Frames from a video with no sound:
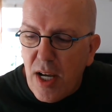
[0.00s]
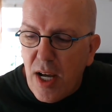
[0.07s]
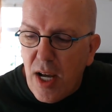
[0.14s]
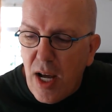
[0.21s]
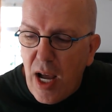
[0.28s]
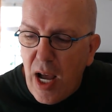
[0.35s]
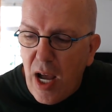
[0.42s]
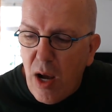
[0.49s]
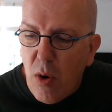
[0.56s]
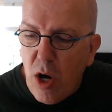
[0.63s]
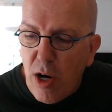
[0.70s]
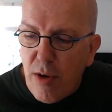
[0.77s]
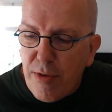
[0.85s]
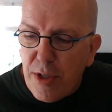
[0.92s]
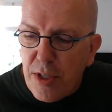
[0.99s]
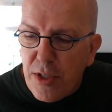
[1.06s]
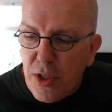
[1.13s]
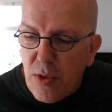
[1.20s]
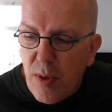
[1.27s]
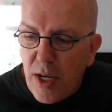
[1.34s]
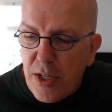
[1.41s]
How
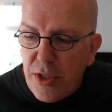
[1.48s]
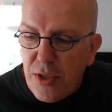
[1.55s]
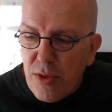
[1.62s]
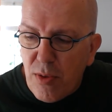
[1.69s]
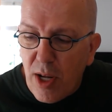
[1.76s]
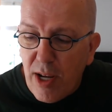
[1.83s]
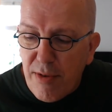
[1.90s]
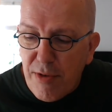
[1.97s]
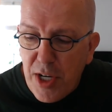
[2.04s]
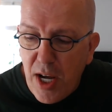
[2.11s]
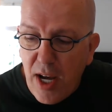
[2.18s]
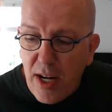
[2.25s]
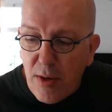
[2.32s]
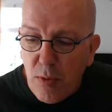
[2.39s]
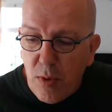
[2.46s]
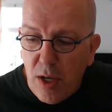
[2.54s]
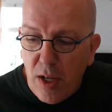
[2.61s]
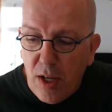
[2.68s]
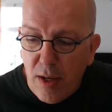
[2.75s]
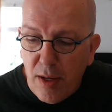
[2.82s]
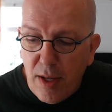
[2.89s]
often do I do live chat?
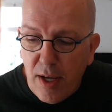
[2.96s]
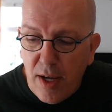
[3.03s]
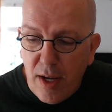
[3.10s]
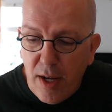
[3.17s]
Well,